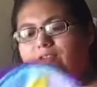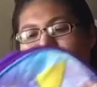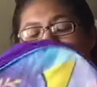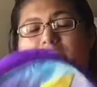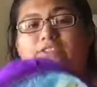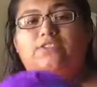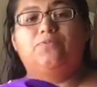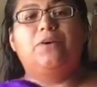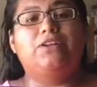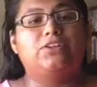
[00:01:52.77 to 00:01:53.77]
Because
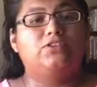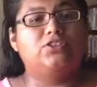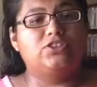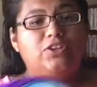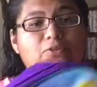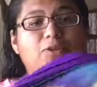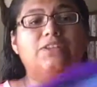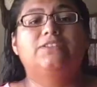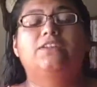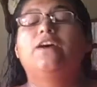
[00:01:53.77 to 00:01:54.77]
when she
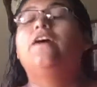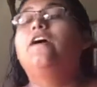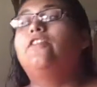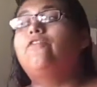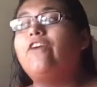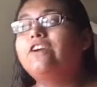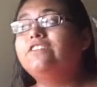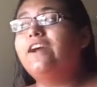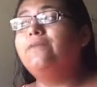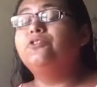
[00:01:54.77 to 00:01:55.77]
was the
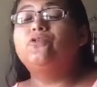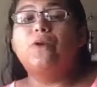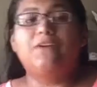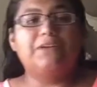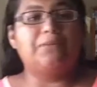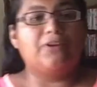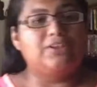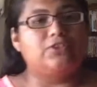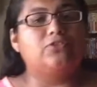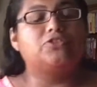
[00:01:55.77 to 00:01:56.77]
first time she went to
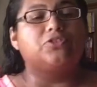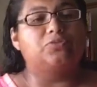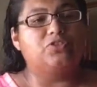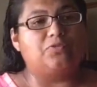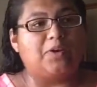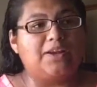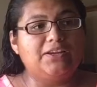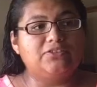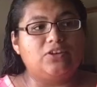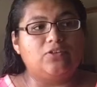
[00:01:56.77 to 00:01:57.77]
preschool, she was 3
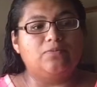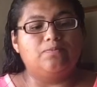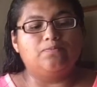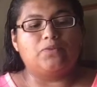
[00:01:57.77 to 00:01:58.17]
years old.